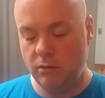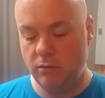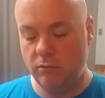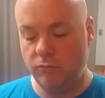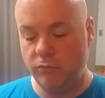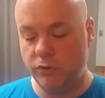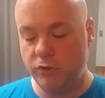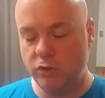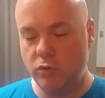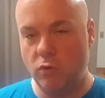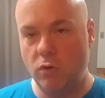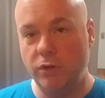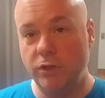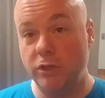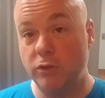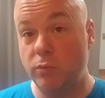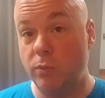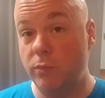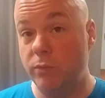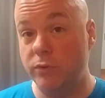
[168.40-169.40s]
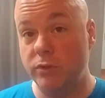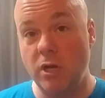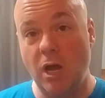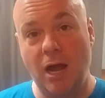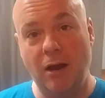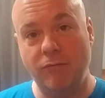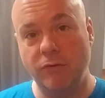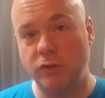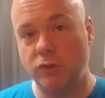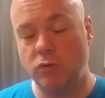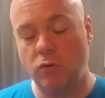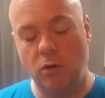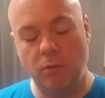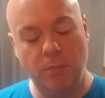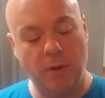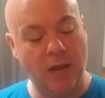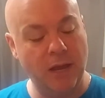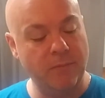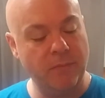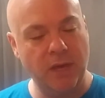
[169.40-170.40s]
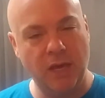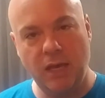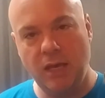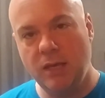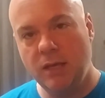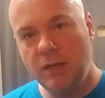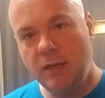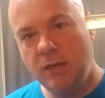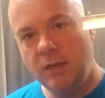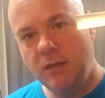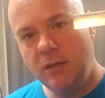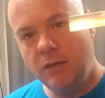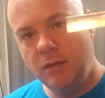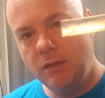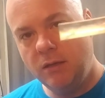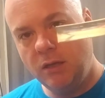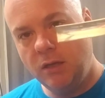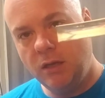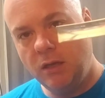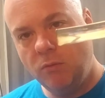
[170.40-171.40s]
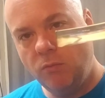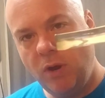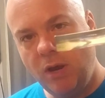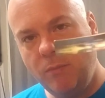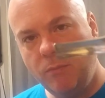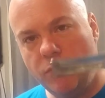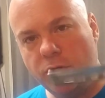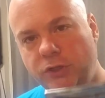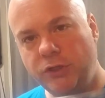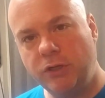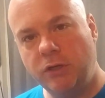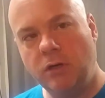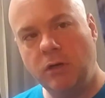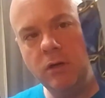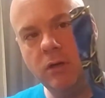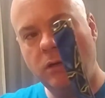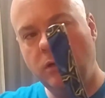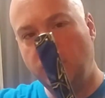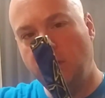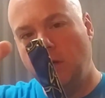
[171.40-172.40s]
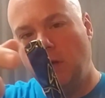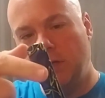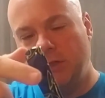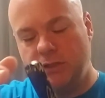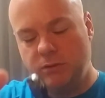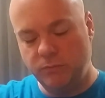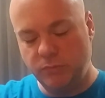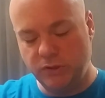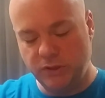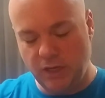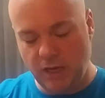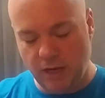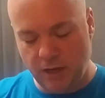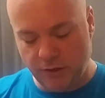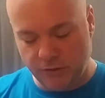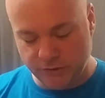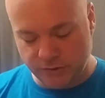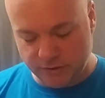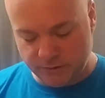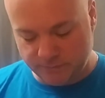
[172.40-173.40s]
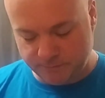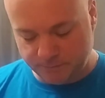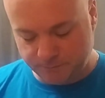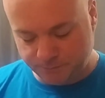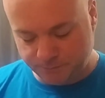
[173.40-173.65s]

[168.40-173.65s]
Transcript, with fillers: restored. This one was not restored by me. Wade and Butcher, custom scales,